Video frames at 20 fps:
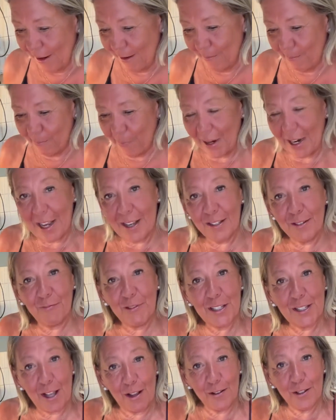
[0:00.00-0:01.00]
But as a
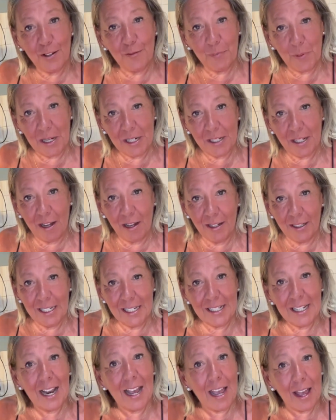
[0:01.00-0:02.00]
result of my
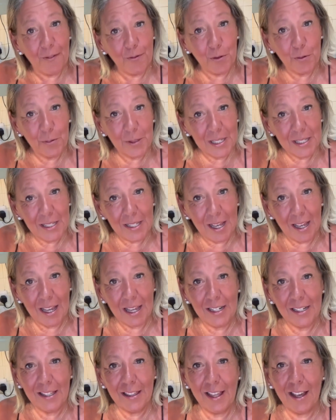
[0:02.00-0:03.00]
tiredness, and I have always
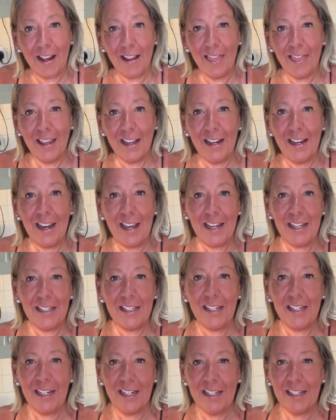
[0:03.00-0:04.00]
said that I think
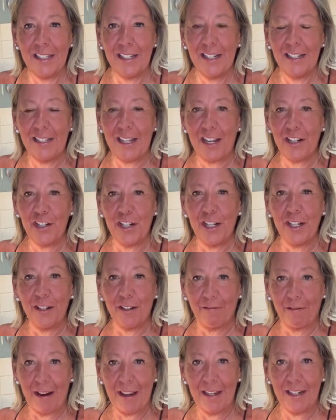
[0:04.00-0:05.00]
laziness is actually a
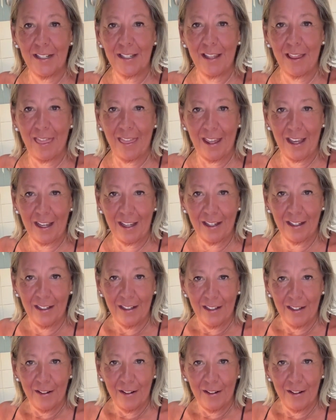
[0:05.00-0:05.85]
great thing